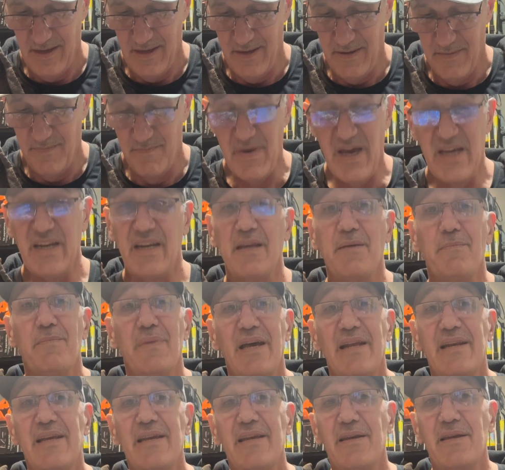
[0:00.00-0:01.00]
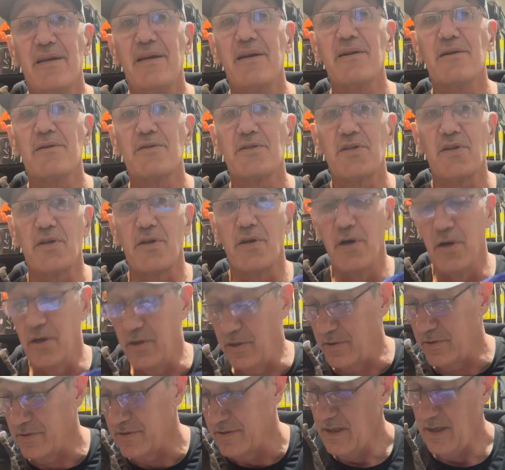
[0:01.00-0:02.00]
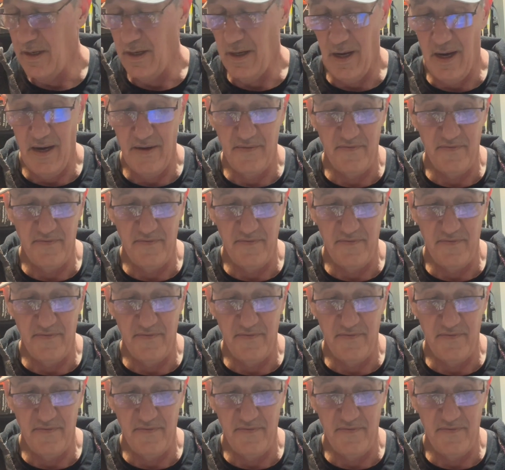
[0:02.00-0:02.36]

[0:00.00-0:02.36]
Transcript: many years ago, I